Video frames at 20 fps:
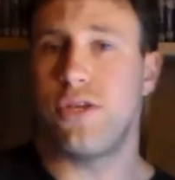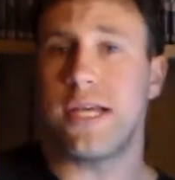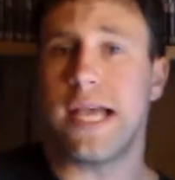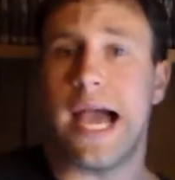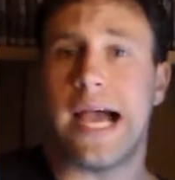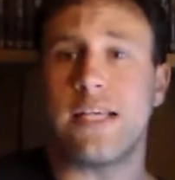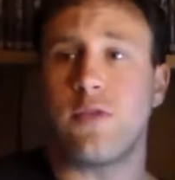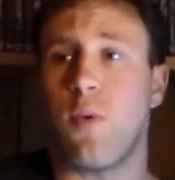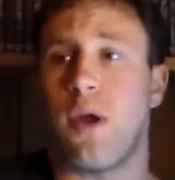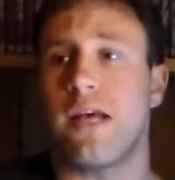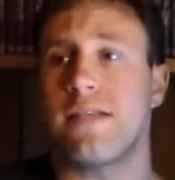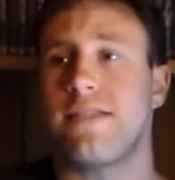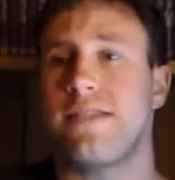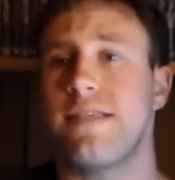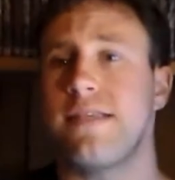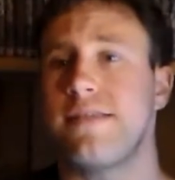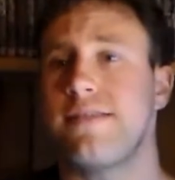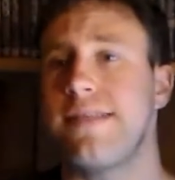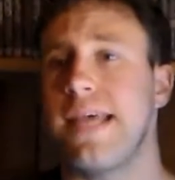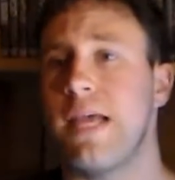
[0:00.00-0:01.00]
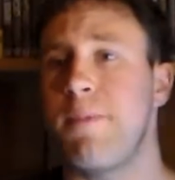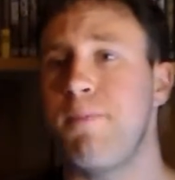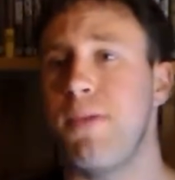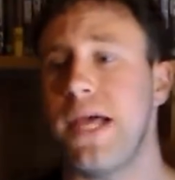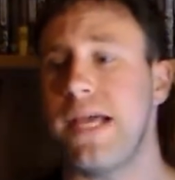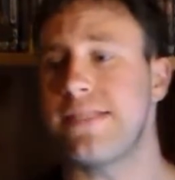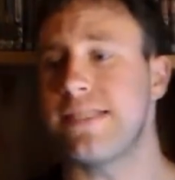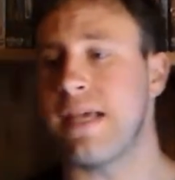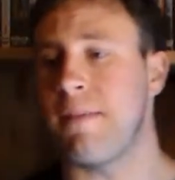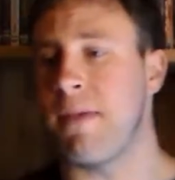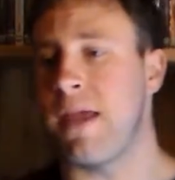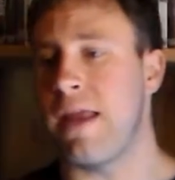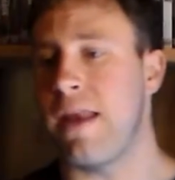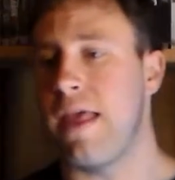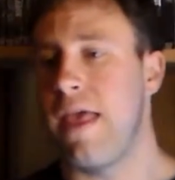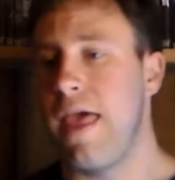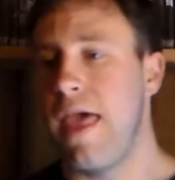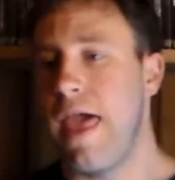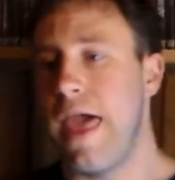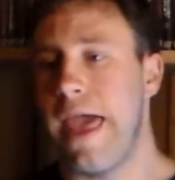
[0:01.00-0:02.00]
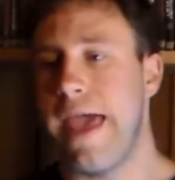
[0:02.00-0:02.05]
would you guys want to see this take place? I mean,